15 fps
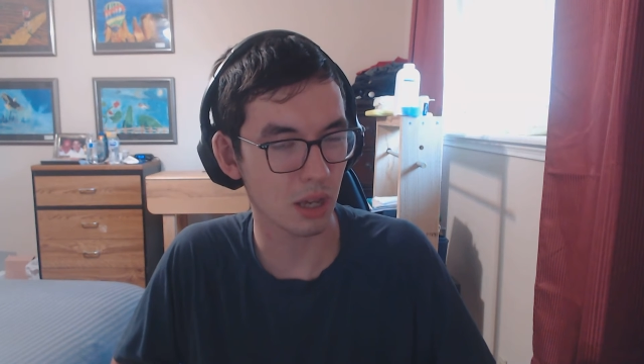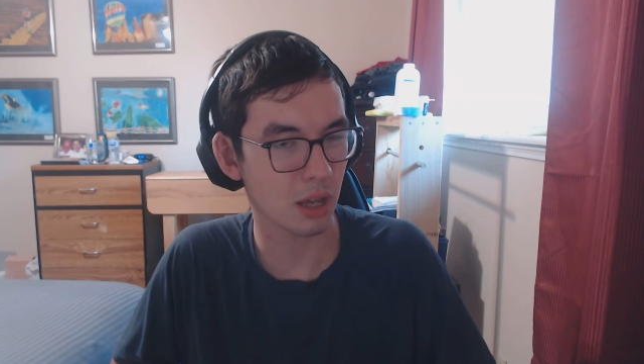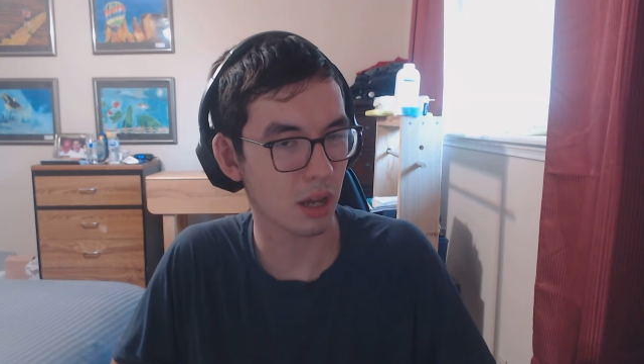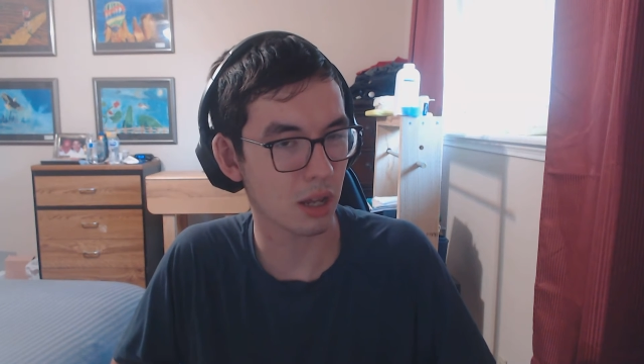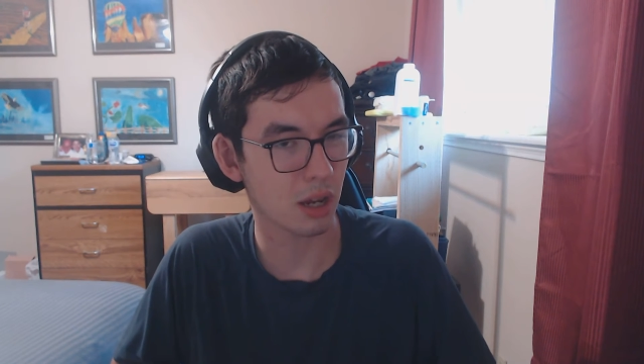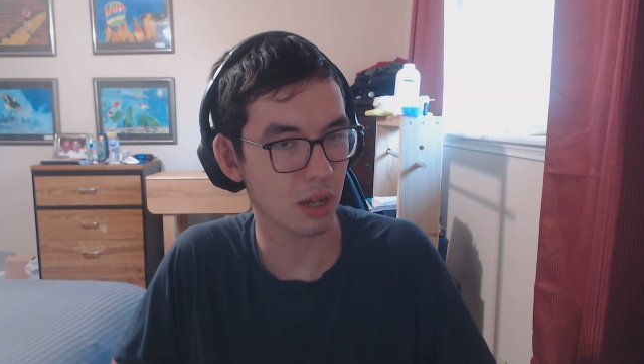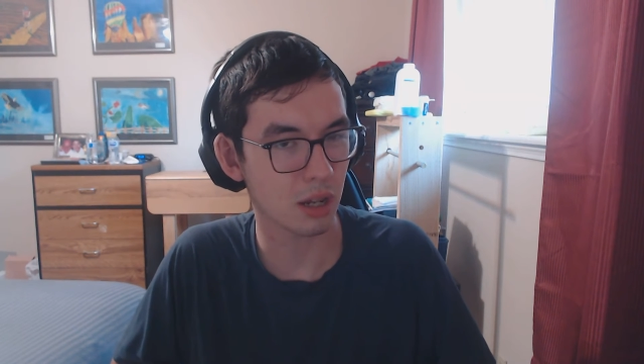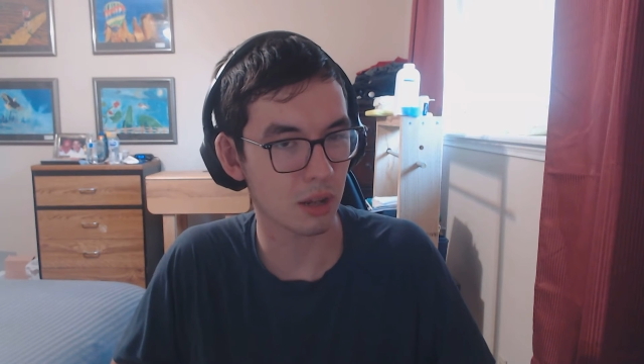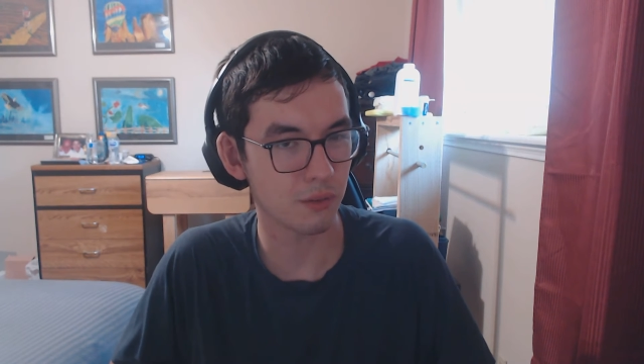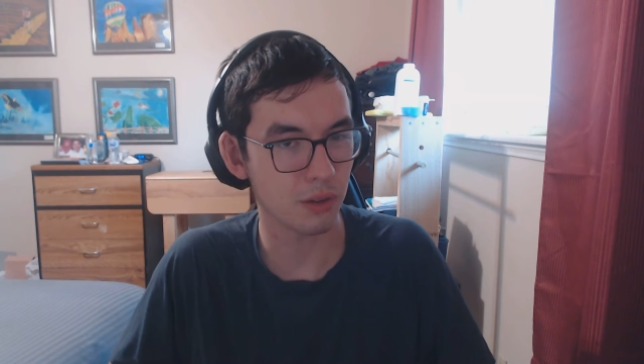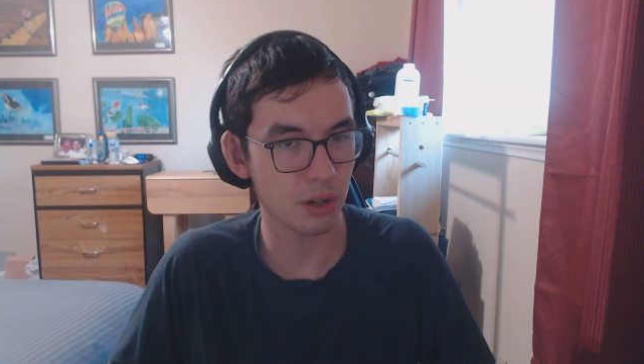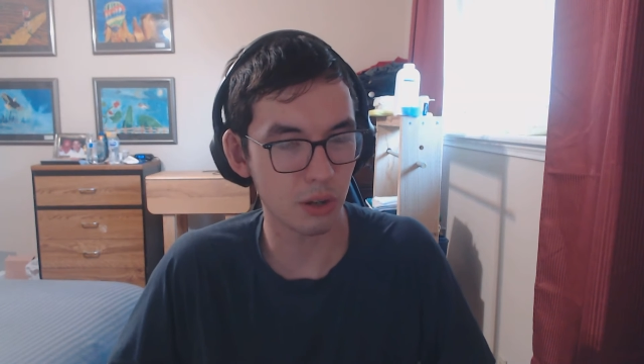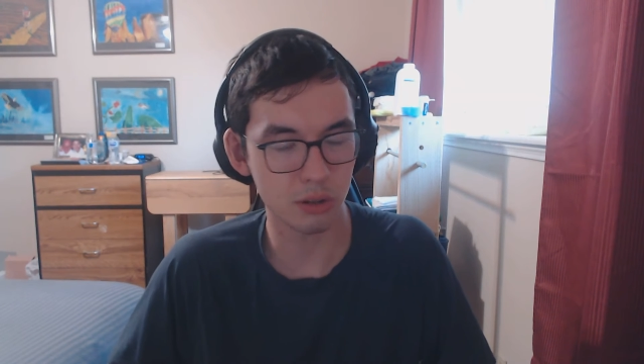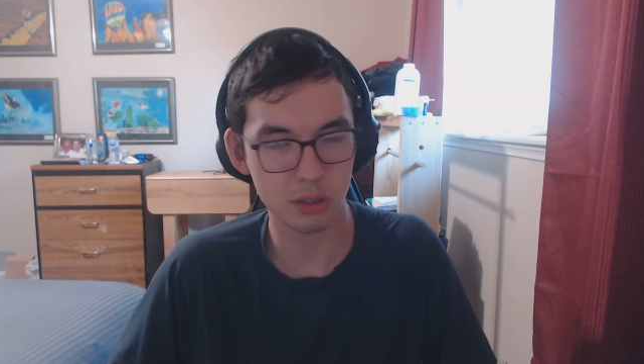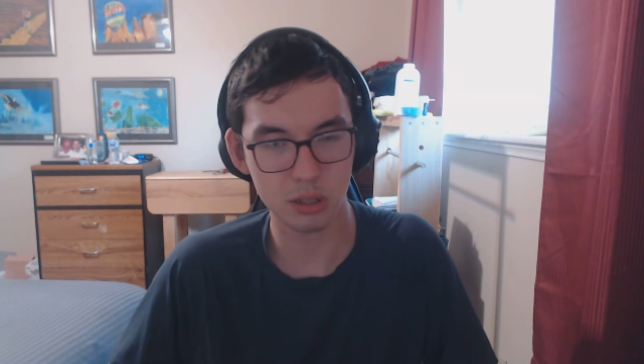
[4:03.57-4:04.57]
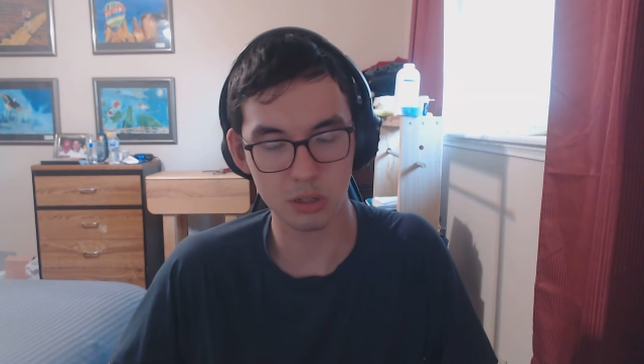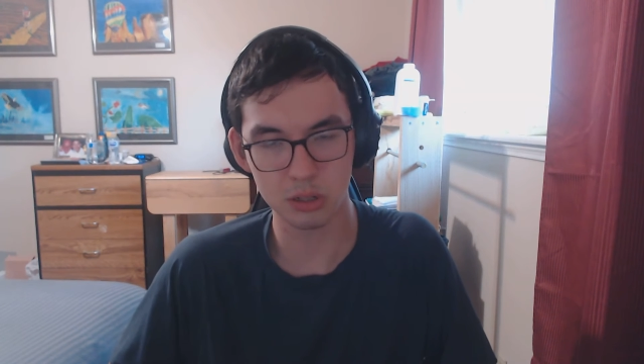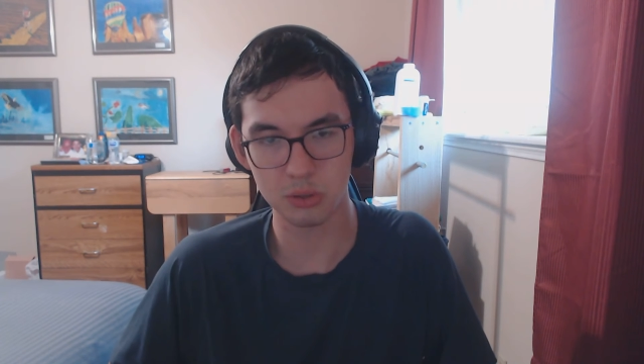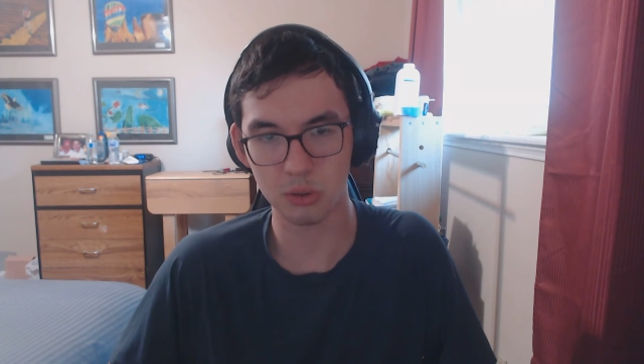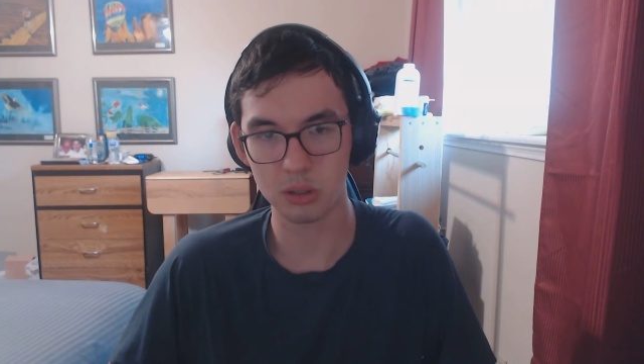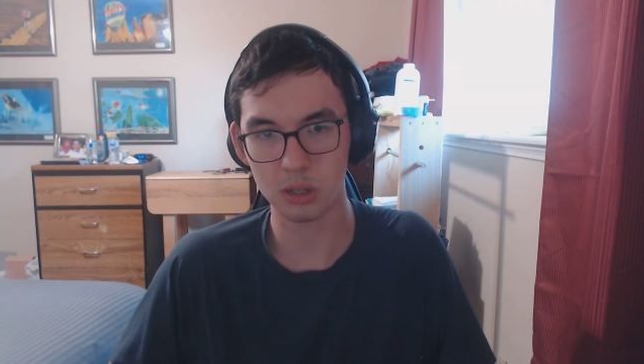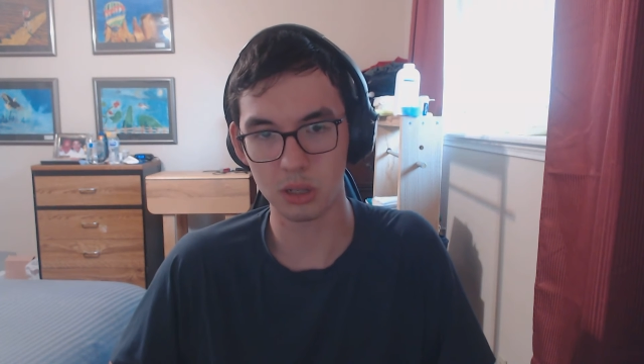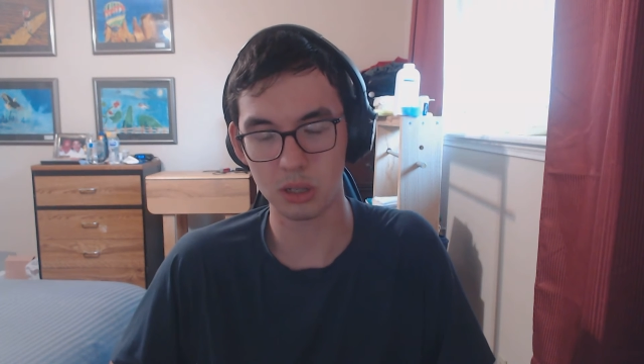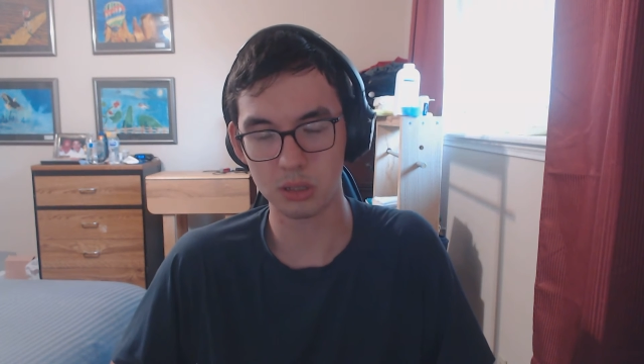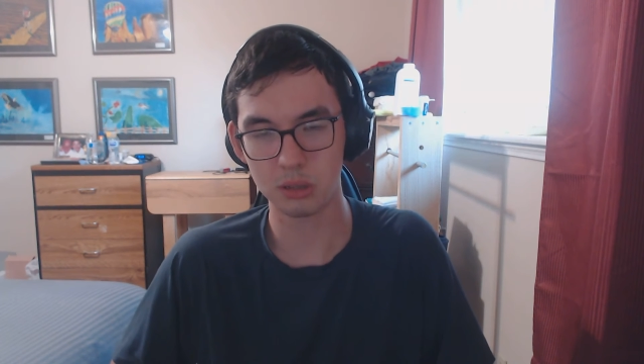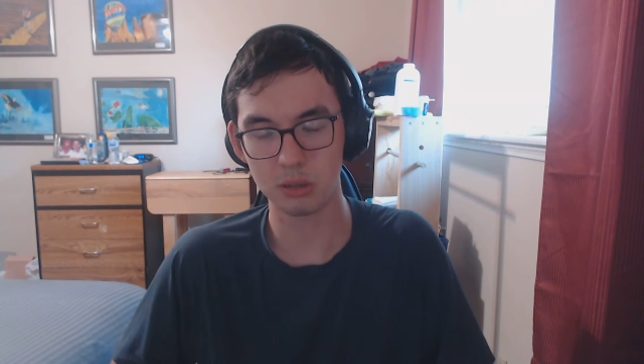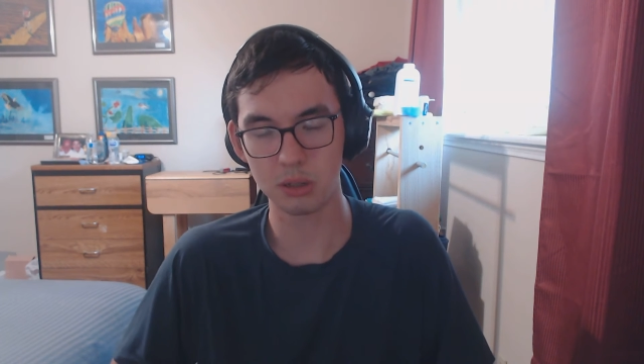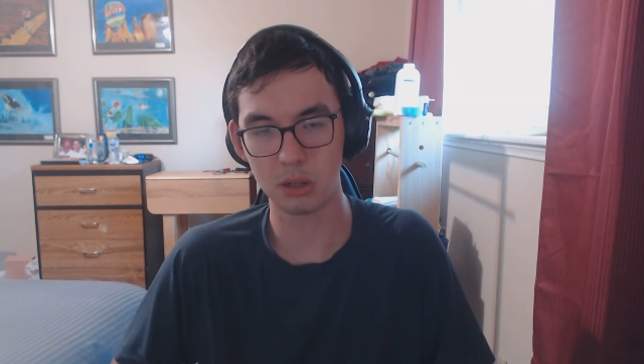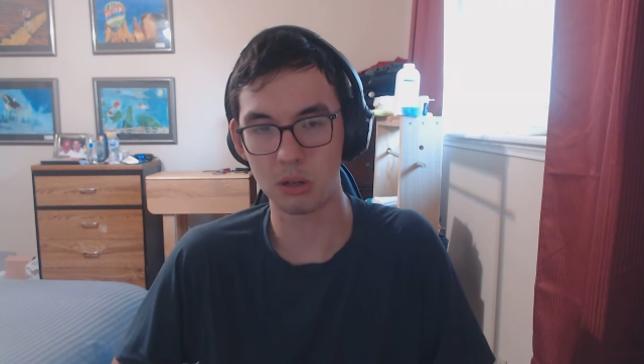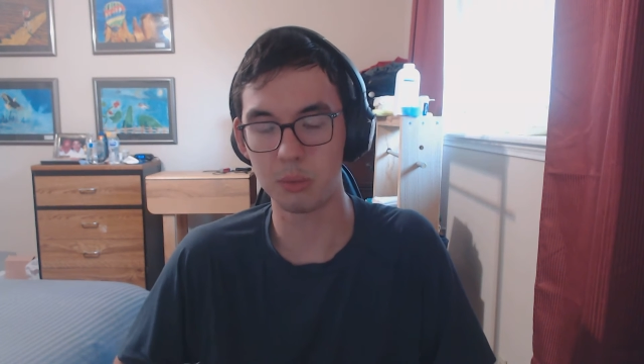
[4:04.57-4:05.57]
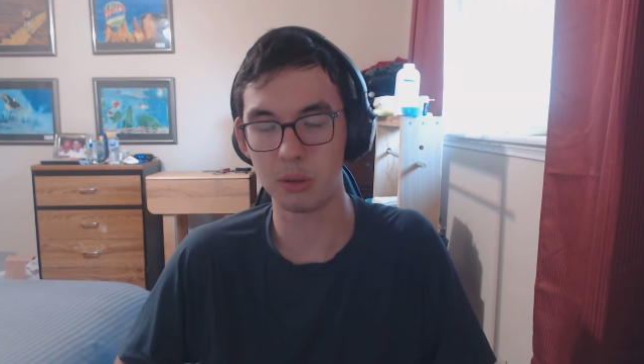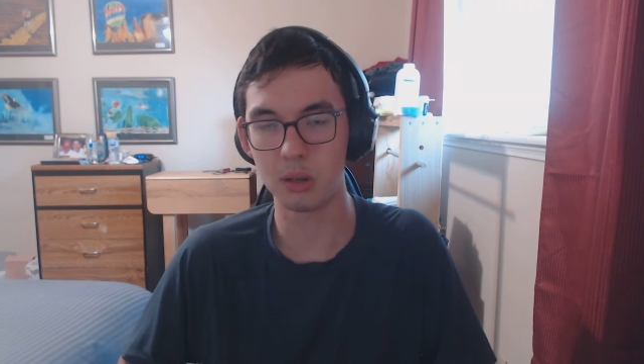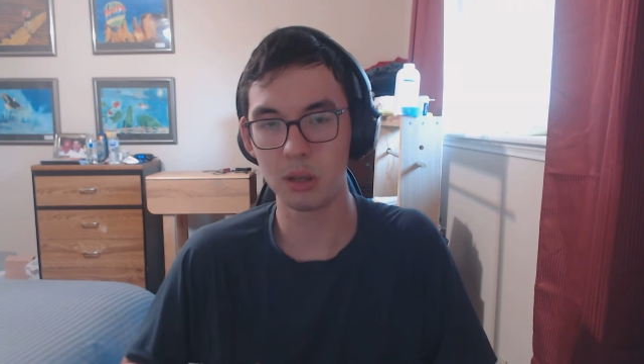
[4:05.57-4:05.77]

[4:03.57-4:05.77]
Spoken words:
on videos and shorts on this channel, but